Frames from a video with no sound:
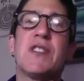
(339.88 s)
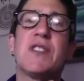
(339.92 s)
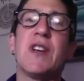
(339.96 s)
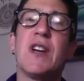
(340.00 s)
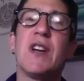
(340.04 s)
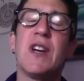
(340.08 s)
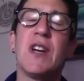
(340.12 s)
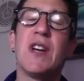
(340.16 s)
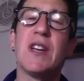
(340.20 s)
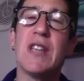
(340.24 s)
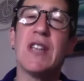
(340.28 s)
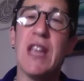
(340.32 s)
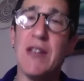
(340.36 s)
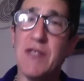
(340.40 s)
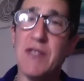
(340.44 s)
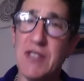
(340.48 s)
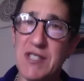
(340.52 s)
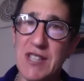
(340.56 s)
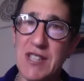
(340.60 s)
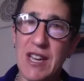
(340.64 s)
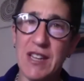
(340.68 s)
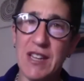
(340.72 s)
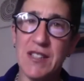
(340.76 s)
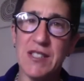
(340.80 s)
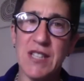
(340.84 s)
gave the
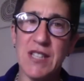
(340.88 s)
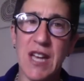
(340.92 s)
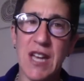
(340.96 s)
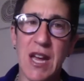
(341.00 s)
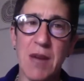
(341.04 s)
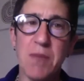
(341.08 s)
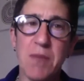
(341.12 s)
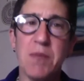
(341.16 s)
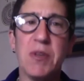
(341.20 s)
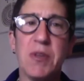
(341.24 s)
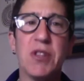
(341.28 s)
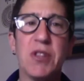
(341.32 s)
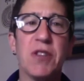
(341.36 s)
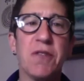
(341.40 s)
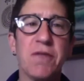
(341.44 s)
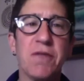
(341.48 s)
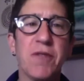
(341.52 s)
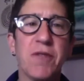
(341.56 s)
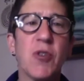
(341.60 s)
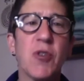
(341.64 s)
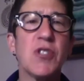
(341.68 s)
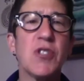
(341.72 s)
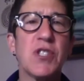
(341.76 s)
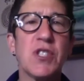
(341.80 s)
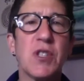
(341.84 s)
second time, but the
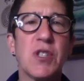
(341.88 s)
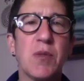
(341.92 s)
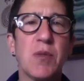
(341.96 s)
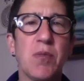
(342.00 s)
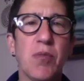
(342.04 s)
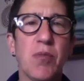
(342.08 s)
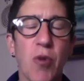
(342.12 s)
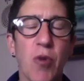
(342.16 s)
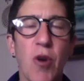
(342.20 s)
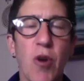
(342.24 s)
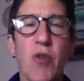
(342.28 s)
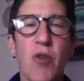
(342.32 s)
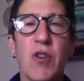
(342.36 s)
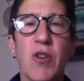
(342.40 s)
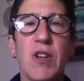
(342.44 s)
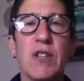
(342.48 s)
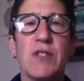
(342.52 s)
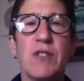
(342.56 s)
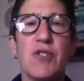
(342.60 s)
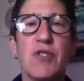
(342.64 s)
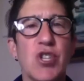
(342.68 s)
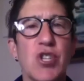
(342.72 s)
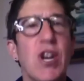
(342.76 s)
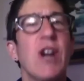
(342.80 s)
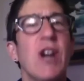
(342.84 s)
first broken
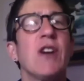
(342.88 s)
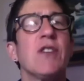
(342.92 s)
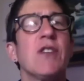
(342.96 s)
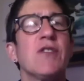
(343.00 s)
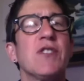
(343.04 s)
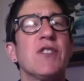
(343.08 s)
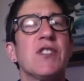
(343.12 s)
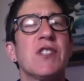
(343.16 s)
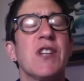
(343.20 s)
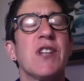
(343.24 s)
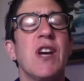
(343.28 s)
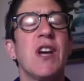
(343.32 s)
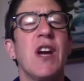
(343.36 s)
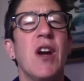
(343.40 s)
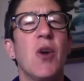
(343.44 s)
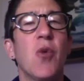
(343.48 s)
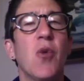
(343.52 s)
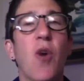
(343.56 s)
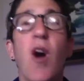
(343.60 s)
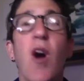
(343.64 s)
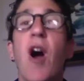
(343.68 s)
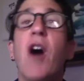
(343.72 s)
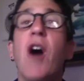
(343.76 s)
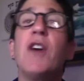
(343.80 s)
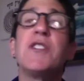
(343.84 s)
shards
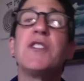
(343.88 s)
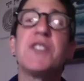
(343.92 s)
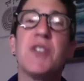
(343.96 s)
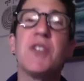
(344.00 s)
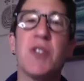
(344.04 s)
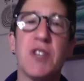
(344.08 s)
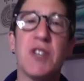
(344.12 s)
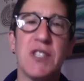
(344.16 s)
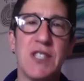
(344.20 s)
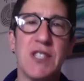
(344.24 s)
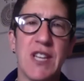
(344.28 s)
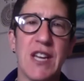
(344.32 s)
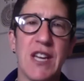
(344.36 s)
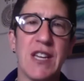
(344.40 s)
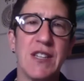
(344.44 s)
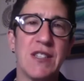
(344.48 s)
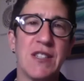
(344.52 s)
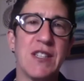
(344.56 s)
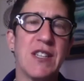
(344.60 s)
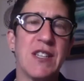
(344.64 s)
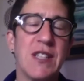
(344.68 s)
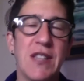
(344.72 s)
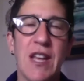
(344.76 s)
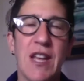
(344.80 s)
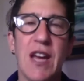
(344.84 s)
were also contained
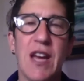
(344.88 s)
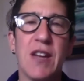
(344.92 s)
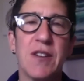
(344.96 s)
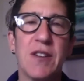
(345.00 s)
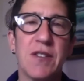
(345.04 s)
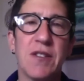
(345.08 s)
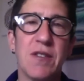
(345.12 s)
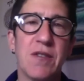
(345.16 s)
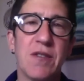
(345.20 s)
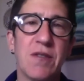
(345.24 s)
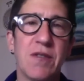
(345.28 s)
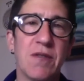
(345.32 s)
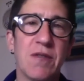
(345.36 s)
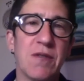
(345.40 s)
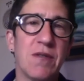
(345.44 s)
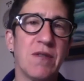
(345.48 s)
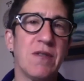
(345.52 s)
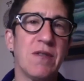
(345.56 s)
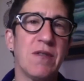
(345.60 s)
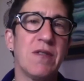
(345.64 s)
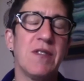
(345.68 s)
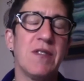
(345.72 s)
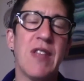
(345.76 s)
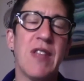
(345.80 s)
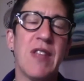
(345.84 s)
in that
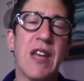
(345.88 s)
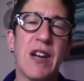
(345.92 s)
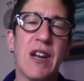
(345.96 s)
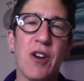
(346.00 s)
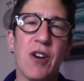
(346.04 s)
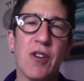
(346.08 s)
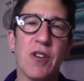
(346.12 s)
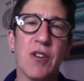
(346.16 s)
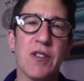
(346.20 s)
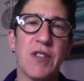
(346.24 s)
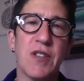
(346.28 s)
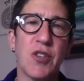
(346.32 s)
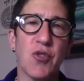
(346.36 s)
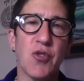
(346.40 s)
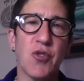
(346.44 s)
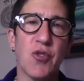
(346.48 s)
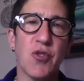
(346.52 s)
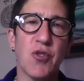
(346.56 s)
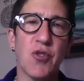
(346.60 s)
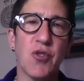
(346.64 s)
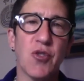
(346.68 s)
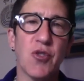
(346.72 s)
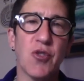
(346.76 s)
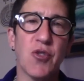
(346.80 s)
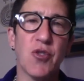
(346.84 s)
ark that
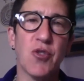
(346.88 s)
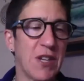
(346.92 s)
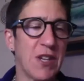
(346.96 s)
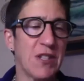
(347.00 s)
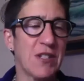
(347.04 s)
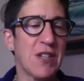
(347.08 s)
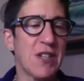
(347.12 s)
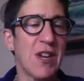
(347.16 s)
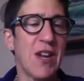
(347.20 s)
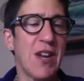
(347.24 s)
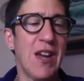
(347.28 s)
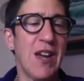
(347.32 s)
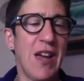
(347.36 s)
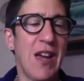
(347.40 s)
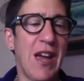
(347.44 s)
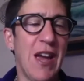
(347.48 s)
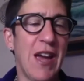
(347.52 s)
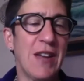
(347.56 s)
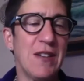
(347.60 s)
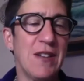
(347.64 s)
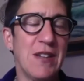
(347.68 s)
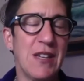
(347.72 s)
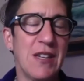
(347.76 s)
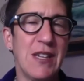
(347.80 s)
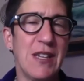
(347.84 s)
traveled with us.
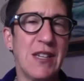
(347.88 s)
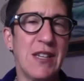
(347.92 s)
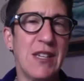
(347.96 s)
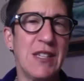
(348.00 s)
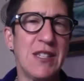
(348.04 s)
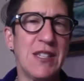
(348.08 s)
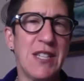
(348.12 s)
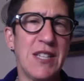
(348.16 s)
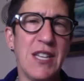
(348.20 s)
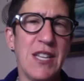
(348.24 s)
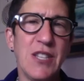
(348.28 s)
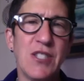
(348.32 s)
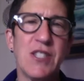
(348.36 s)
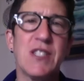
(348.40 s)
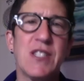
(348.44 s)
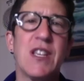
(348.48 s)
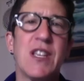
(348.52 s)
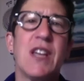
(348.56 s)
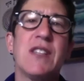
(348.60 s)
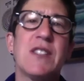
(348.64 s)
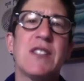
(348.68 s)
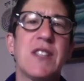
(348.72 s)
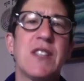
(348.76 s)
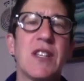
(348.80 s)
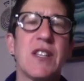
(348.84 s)
And it teaches
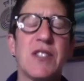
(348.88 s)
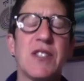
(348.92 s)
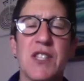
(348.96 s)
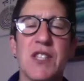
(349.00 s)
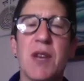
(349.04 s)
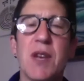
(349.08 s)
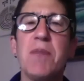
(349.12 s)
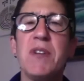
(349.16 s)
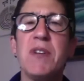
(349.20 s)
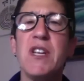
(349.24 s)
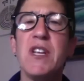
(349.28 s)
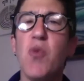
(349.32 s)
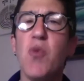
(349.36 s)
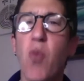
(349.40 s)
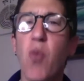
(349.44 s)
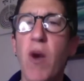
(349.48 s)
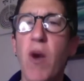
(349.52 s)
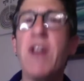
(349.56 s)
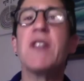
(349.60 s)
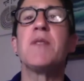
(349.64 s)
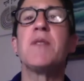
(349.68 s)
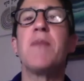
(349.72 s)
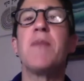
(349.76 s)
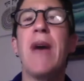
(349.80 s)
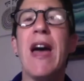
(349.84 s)
us that somebody
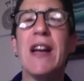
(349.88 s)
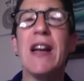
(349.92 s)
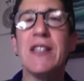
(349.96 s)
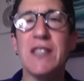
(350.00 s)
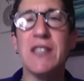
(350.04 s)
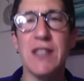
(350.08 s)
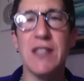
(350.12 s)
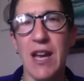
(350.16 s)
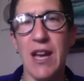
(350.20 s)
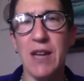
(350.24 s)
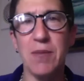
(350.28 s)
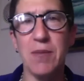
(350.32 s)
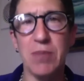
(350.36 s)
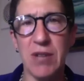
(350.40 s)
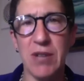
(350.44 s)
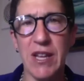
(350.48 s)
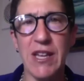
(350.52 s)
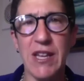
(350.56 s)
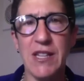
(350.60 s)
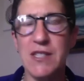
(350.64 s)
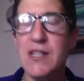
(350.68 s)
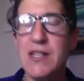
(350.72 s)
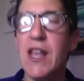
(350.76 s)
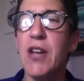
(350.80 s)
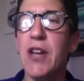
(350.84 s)
went back to that
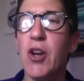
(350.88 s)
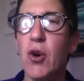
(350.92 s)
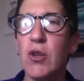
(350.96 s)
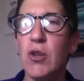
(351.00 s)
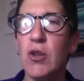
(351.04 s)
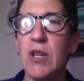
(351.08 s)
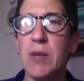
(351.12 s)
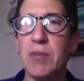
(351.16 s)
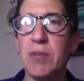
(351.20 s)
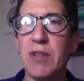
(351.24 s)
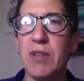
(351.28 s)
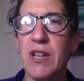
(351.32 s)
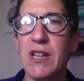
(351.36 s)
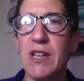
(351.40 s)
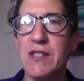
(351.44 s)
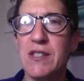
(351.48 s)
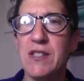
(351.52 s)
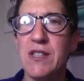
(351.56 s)
place, that holy place,